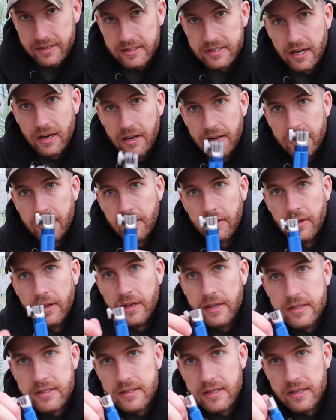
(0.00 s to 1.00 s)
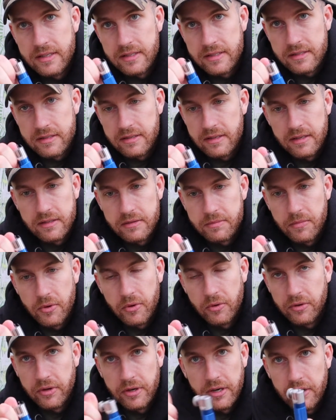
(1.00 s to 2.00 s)
tighten on this is
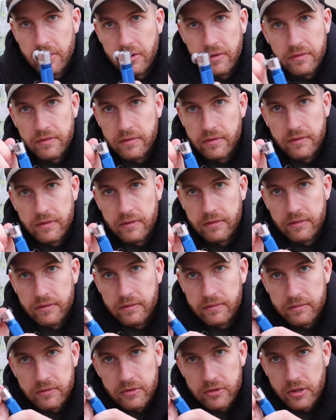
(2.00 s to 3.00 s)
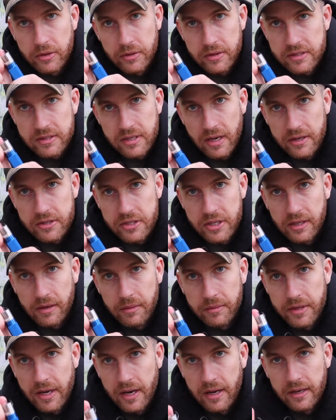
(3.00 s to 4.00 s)
more than enough. Do it as tight as you can
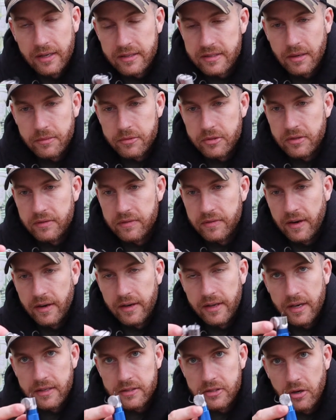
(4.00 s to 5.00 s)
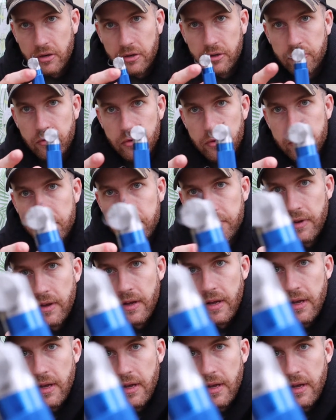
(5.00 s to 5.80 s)
with your hand, it's absolutely fine. It has got a groove